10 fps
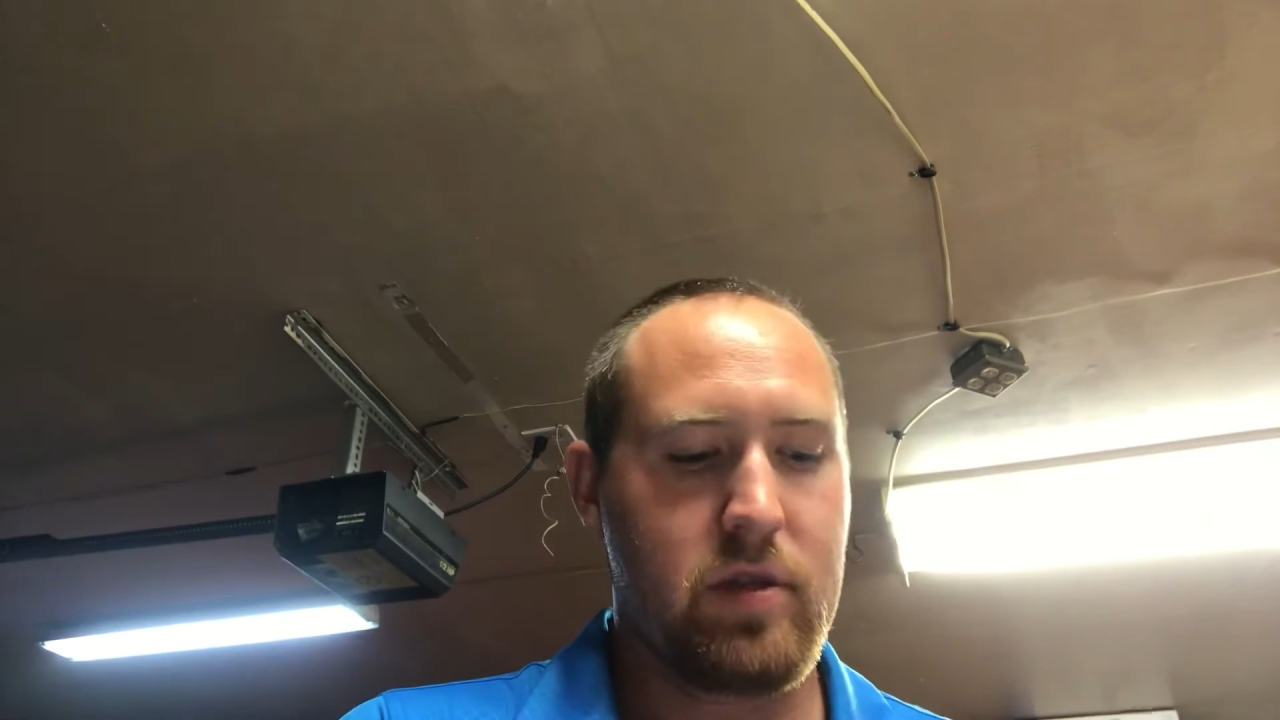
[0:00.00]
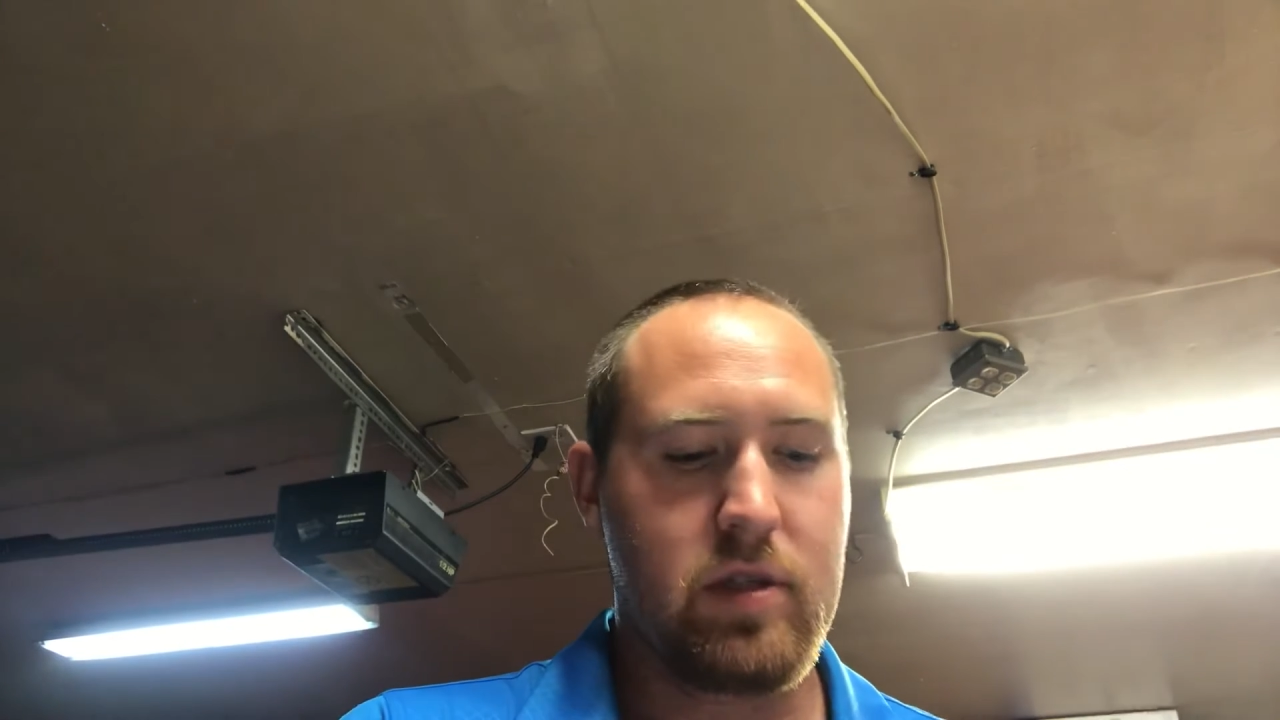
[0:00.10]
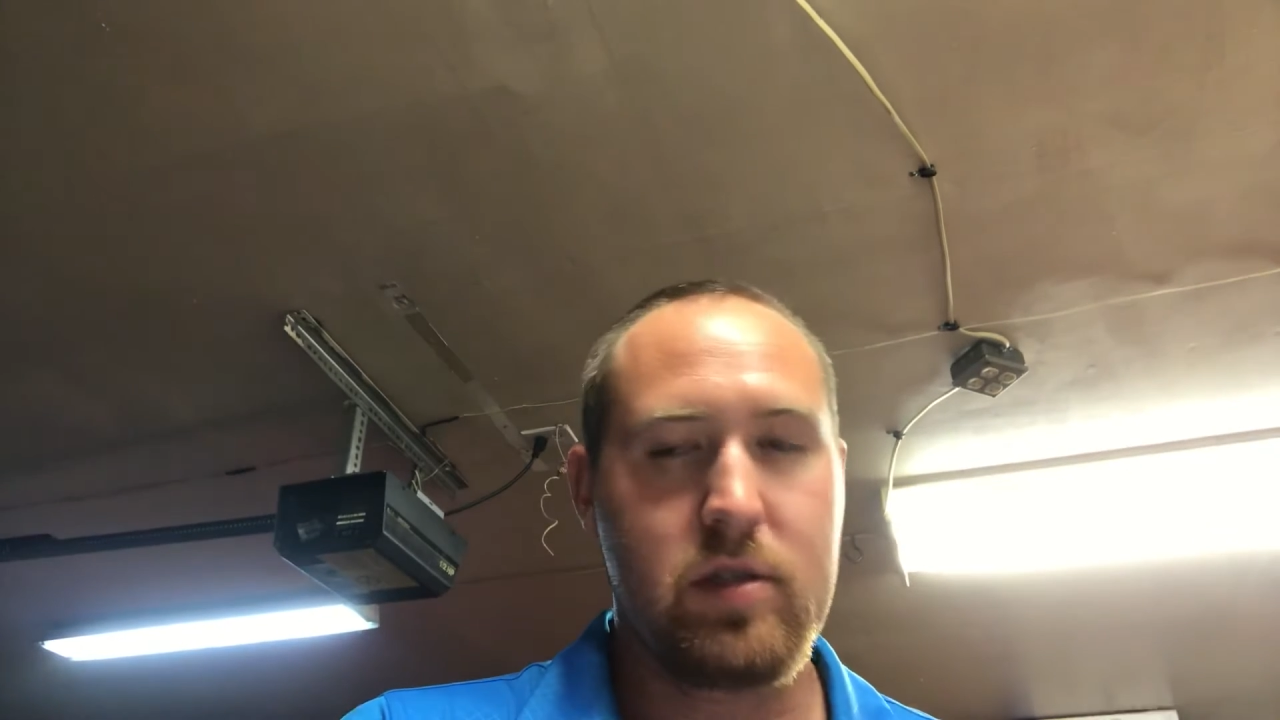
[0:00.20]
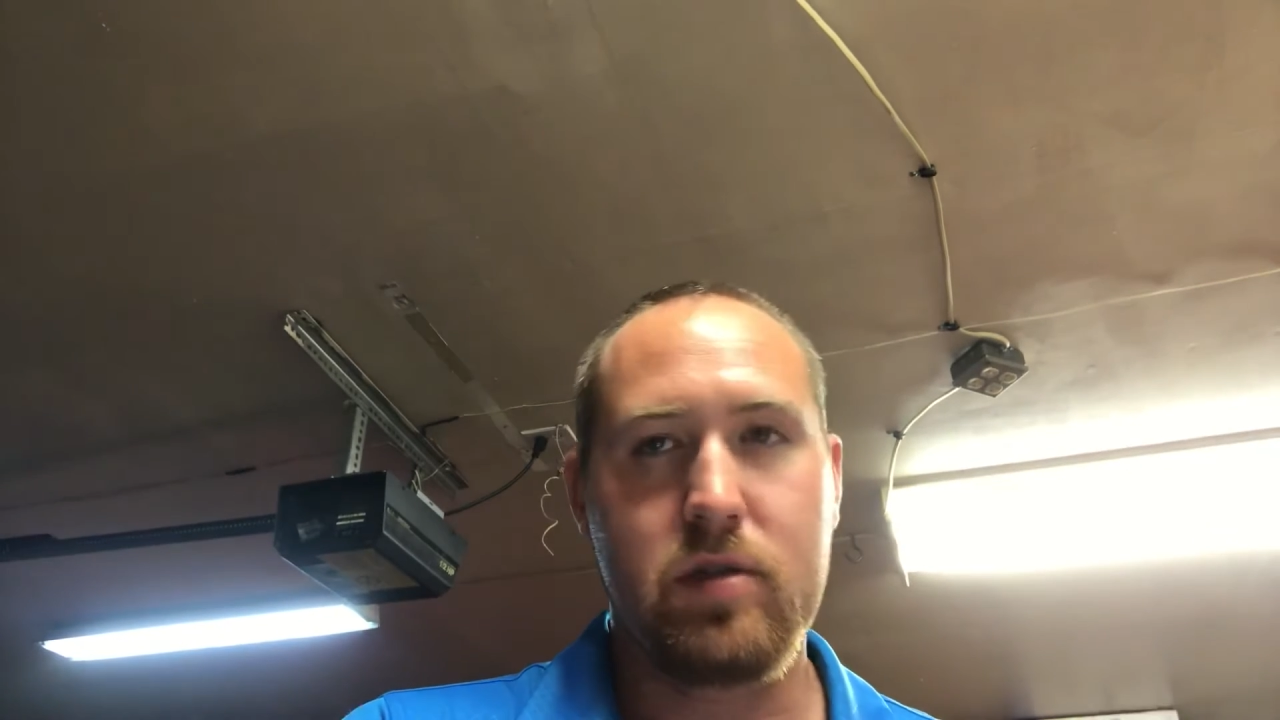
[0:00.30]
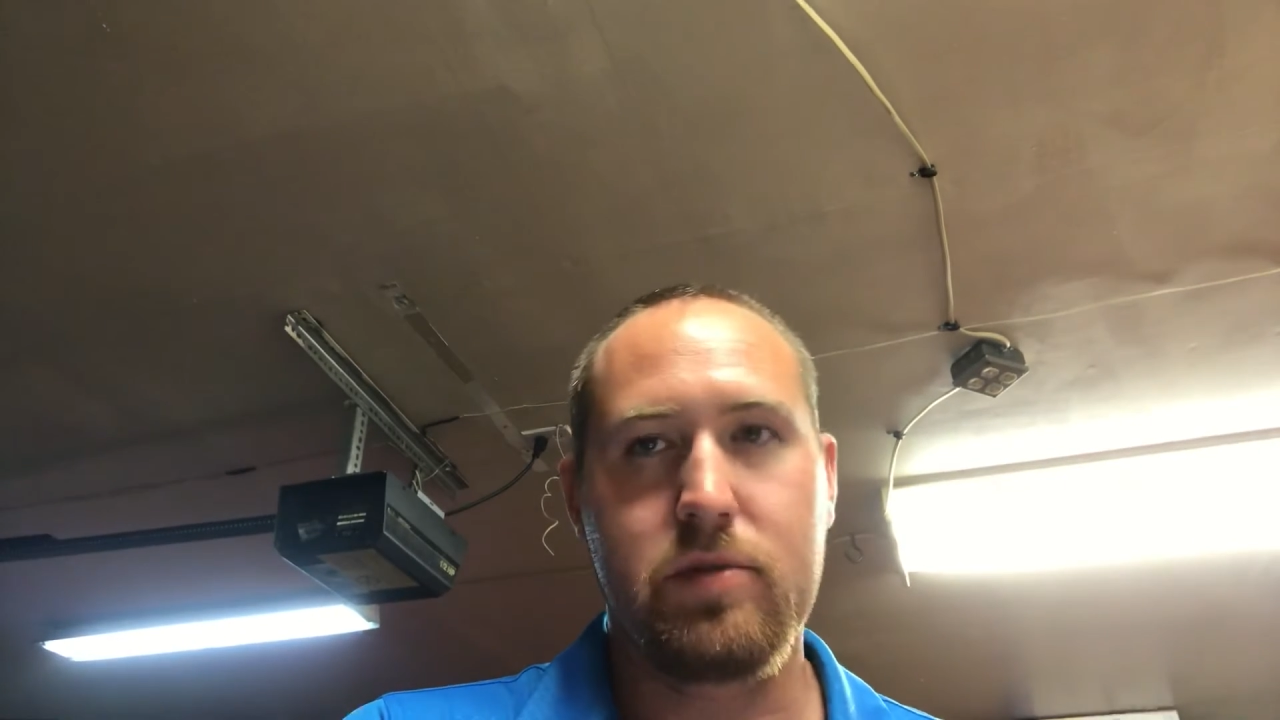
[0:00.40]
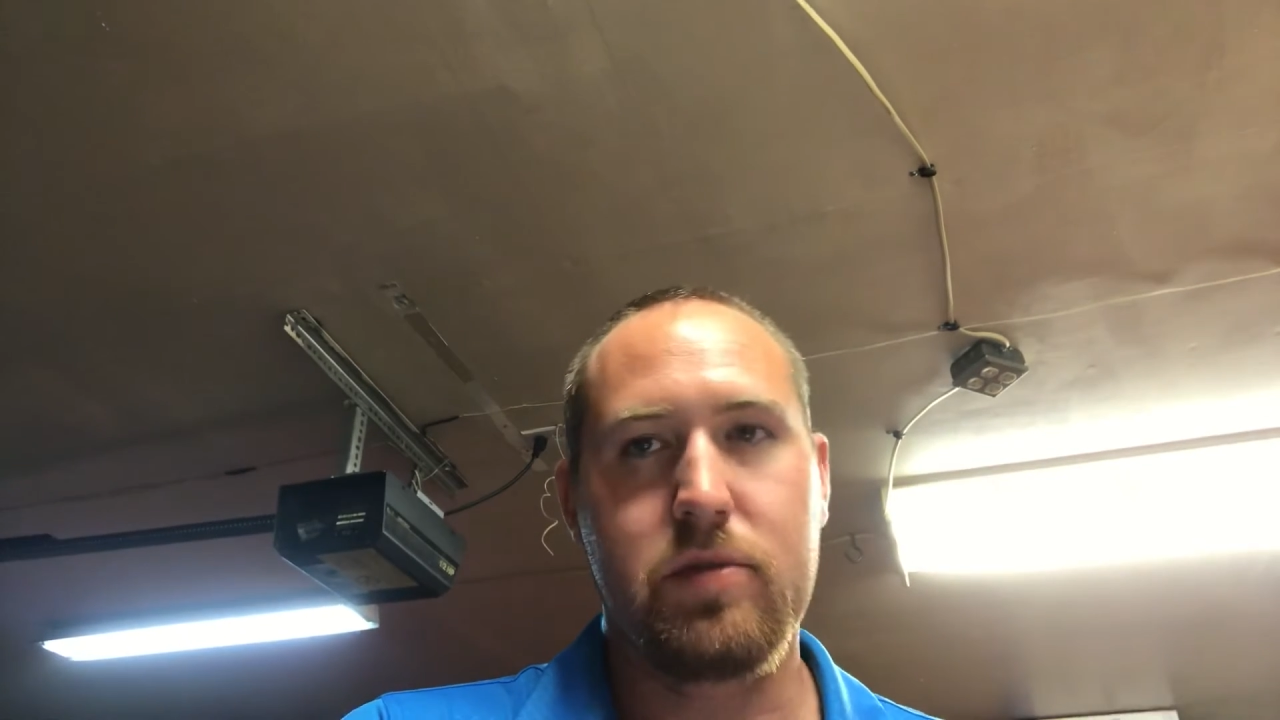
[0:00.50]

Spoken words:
glide slope is